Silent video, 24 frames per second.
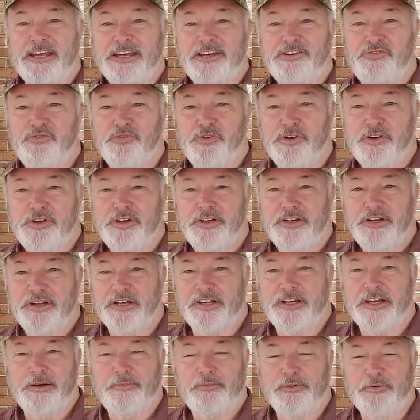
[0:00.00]
run a
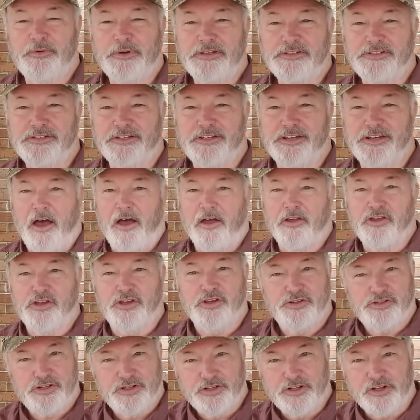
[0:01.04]
couple of weeks ago
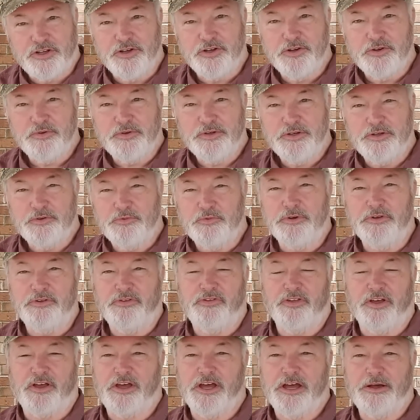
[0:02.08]
using the GURU with a
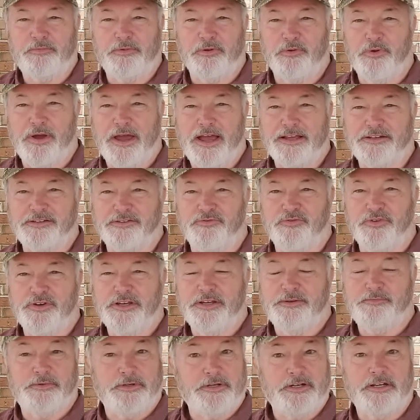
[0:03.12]
couple of racks of ribs,
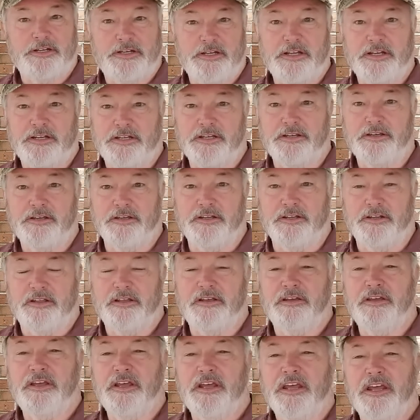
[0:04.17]
and it did good.
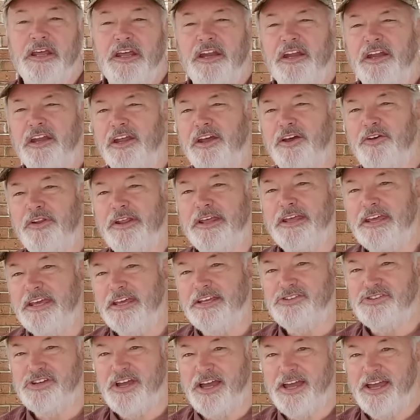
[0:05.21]
The only hitch
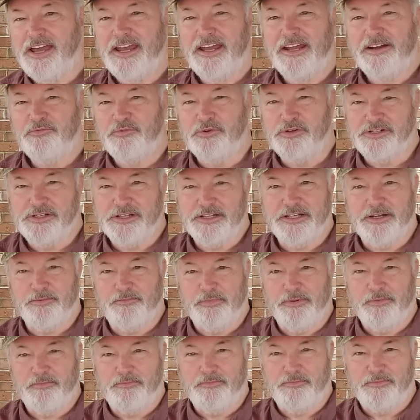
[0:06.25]
I had was at the
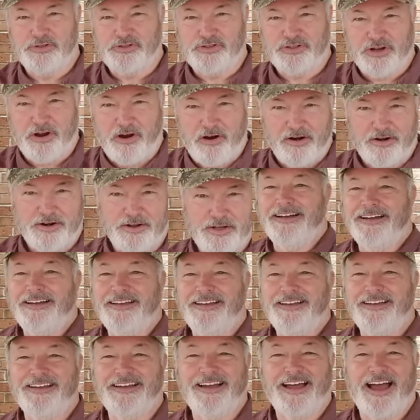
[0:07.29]
startup.
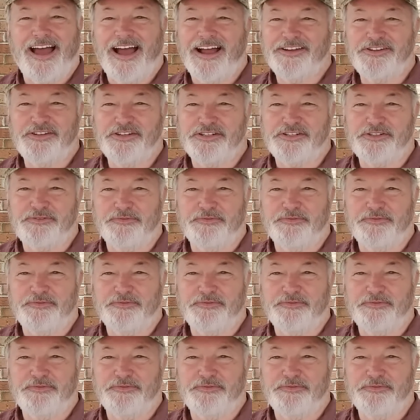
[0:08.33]
I just